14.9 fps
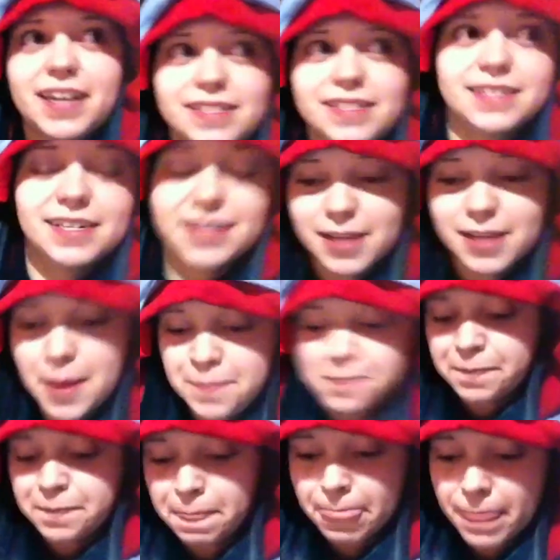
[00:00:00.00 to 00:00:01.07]
because there's
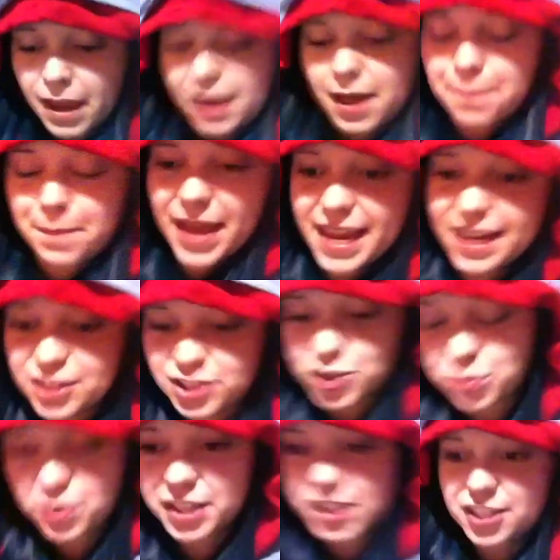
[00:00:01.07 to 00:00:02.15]
a bank just
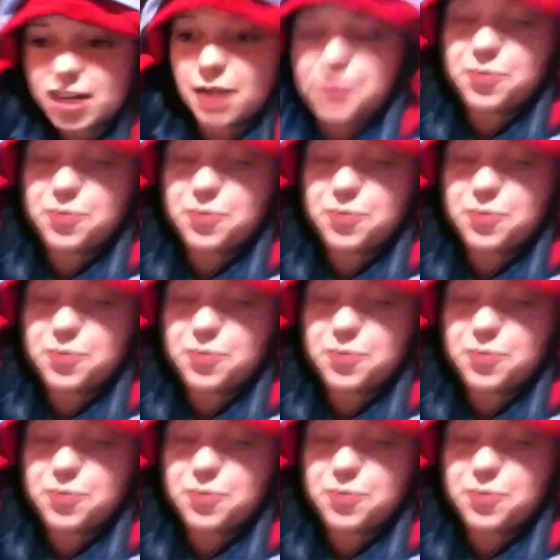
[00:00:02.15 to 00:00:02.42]
one stop